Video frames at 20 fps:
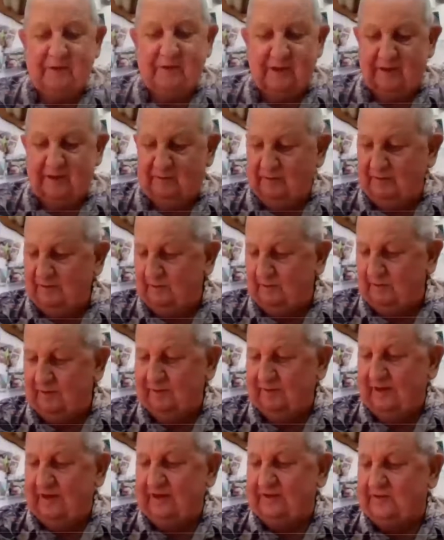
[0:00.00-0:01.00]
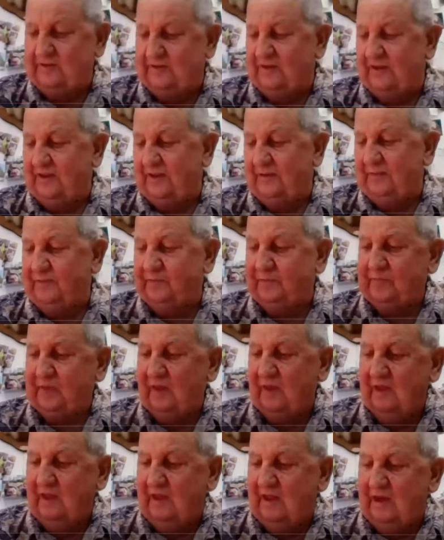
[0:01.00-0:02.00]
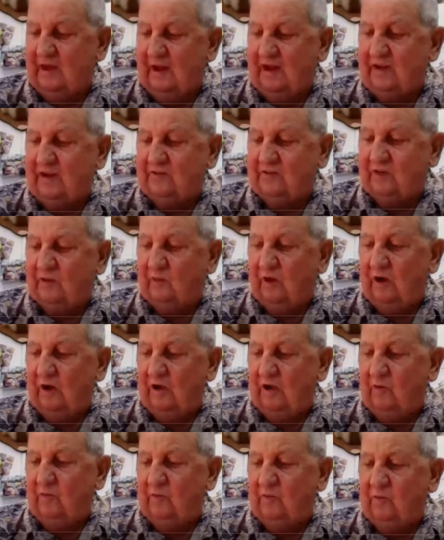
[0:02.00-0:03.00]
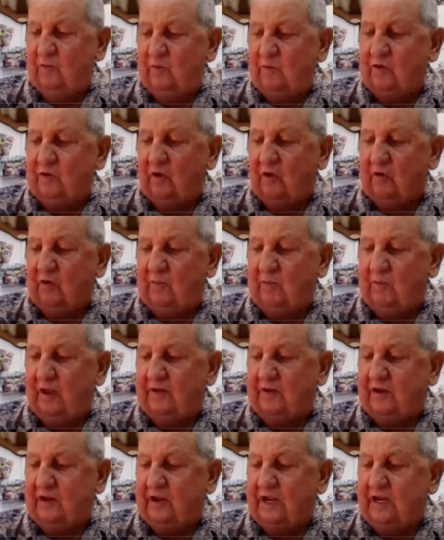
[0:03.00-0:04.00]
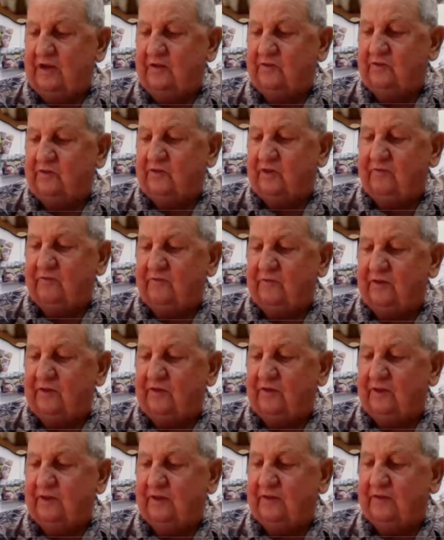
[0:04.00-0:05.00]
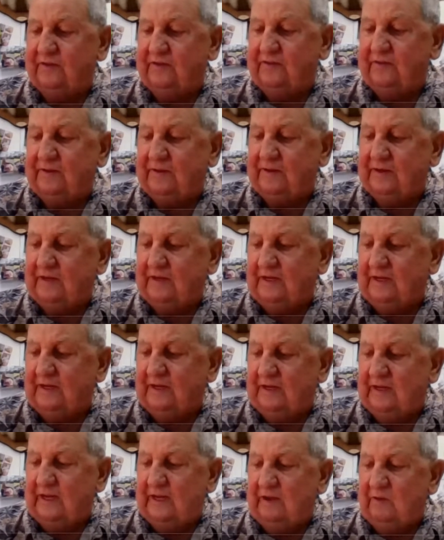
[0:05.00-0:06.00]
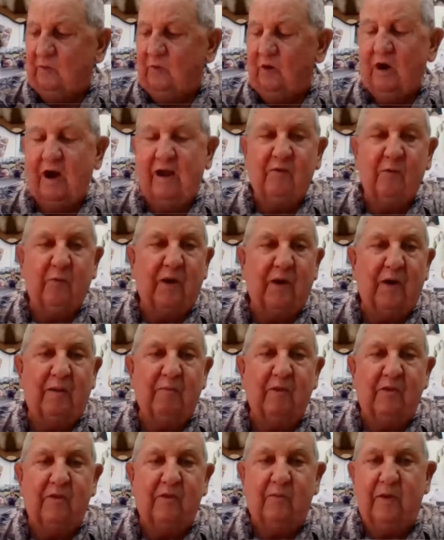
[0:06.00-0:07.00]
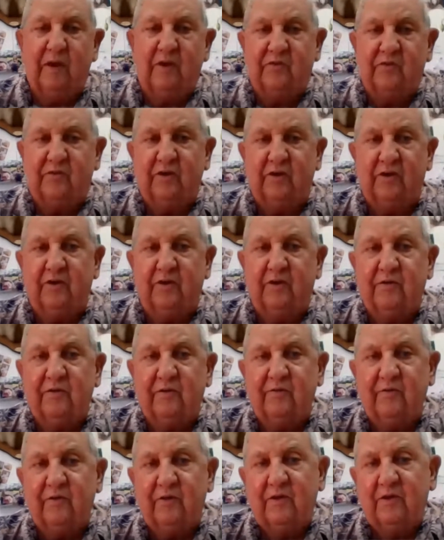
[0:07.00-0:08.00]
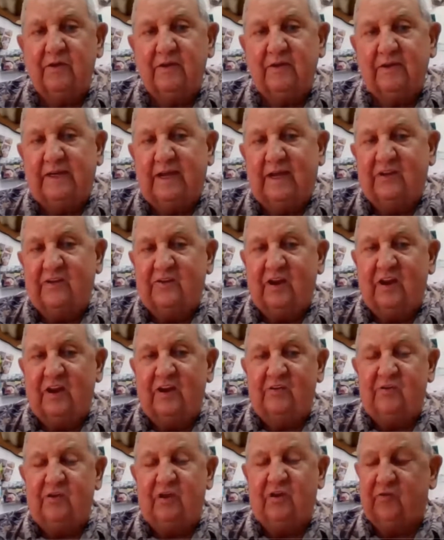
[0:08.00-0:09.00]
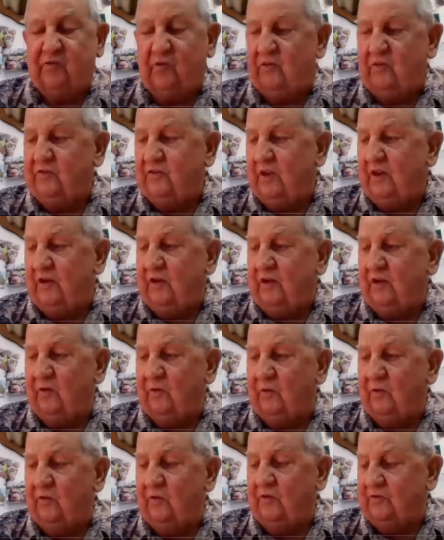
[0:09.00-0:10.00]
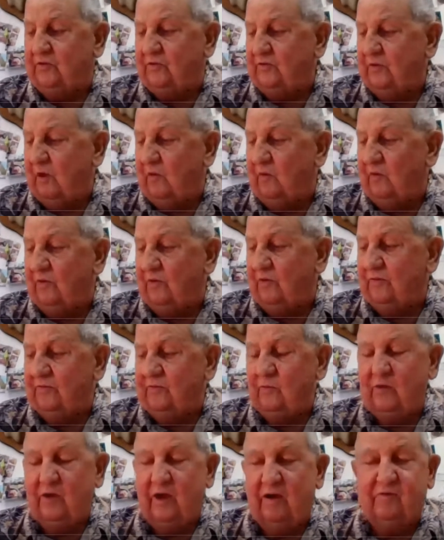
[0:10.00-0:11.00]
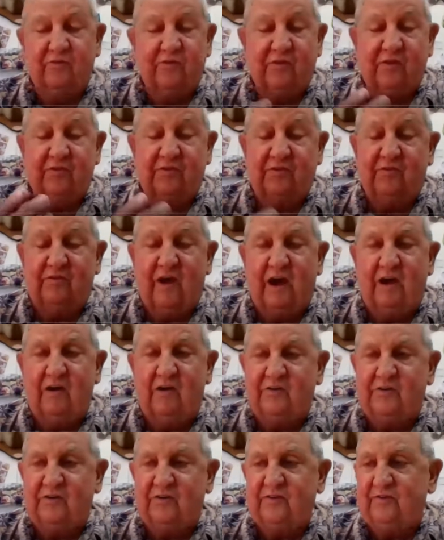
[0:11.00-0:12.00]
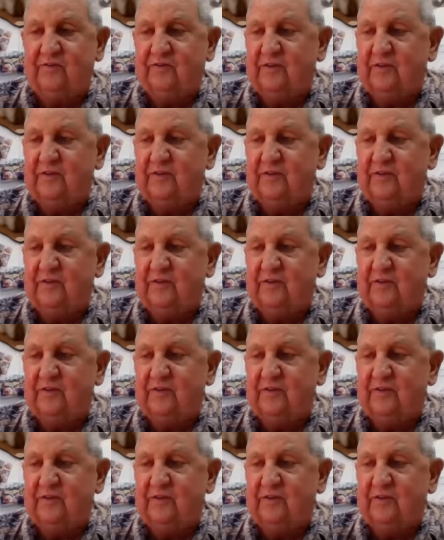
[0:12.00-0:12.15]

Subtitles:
Yeah, we will. It's like I said a while ago when we were talking about the heat and stuff, and we're having probably the best year at Stanley Jigs for selling lures ever since the virus.